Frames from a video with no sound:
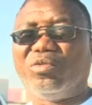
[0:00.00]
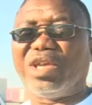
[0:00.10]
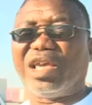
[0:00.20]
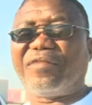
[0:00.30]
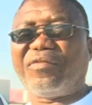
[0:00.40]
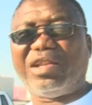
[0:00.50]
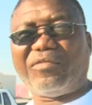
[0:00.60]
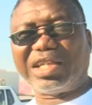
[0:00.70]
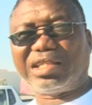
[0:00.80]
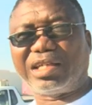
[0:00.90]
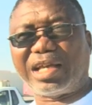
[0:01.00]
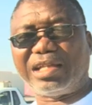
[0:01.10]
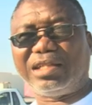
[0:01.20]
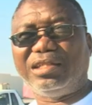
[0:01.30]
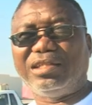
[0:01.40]
We have
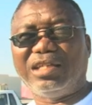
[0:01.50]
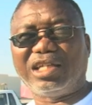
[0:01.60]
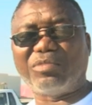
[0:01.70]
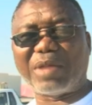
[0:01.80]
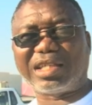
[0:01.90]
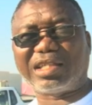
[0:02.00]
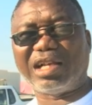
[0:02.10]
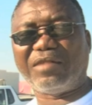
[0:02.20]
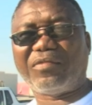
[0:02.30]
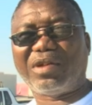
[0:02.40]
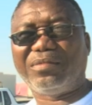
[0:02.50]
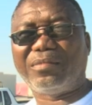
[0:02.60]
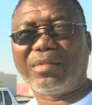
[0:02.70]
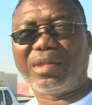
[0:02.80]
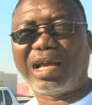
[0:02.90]
investigated as myself.
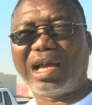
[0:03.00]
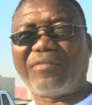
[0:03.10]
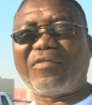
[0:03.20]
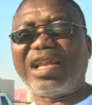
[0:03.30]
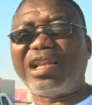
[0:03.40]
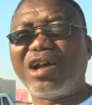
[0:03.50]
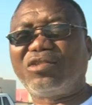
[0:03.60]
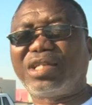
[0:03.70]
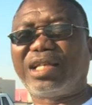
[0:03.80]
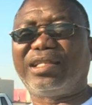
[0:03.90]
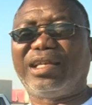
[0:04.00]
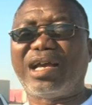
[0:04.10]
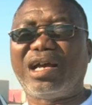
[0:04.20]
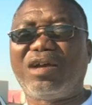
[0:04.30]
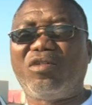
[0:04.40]
I find out that
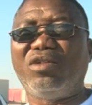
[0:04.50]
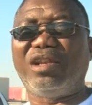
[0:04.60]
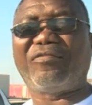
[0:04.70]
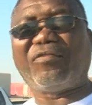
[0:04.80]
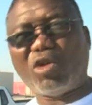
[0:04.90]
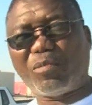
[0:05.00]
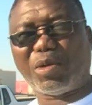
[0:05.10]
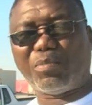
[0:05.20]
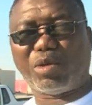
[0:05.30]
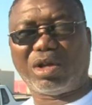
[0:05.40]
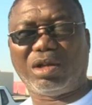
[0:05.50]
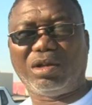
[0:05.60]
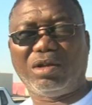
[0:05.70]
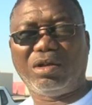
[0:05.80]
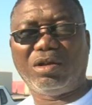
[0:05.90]
there are only few people
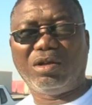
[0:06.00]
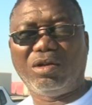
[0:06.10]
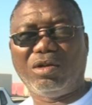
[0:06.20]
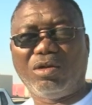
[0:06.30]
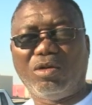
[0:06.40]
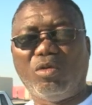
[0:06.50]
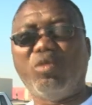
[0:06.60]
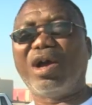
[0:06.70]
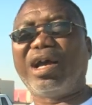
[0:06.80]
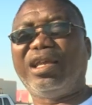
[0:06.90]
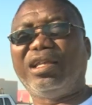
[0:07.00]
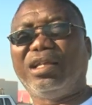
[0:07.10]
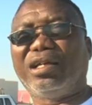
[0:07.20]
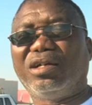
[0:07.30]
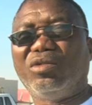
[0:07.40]
who
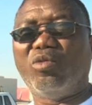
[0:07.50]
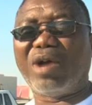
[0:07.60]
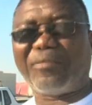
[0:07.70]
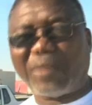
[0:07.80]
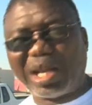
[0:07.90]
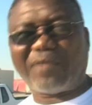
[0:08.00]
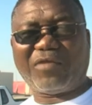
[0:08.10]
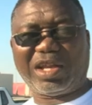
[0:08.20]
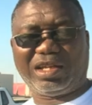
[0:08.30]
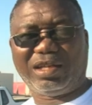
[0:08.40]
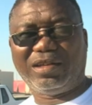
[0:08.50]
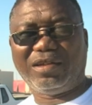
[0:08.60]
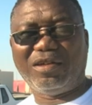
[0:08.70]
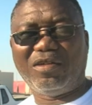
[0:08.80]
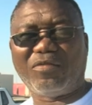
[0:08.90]
are benefit
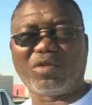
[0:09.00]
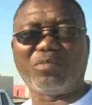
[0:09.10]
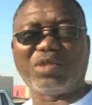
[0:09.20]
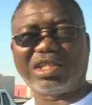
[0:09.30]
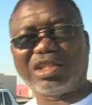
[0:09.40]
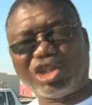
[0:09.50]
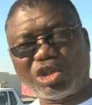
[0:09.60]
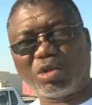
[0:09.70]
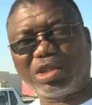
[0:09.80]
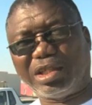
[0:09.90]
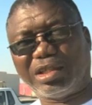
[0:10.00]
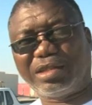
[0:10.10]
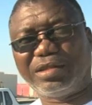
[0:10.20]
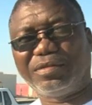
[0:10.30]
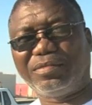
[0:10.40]
from these resources.